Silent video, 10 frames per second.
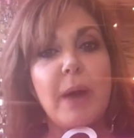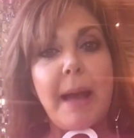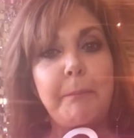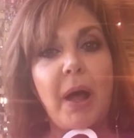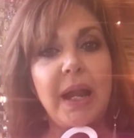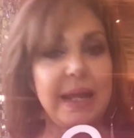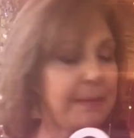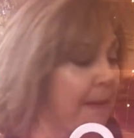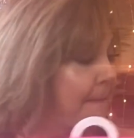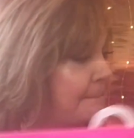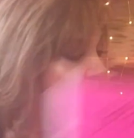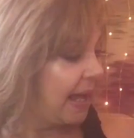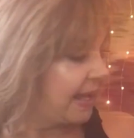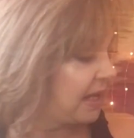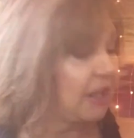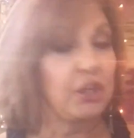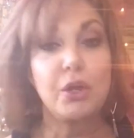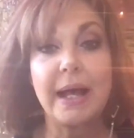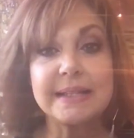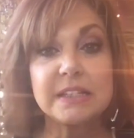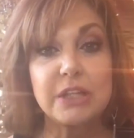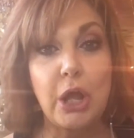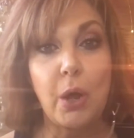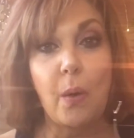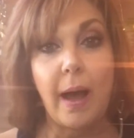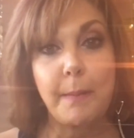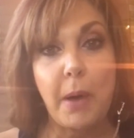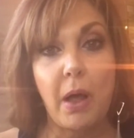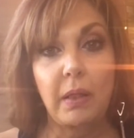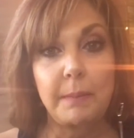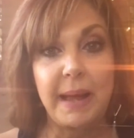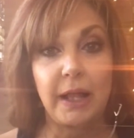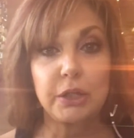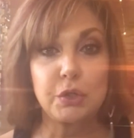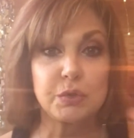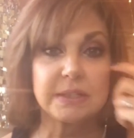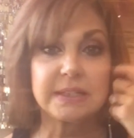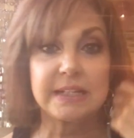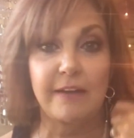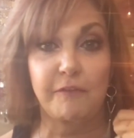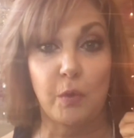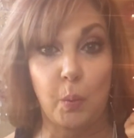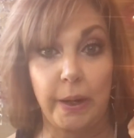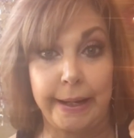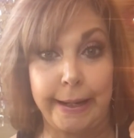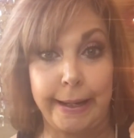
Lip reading: wrap on it, but you guys know I'm all about using stuff for what it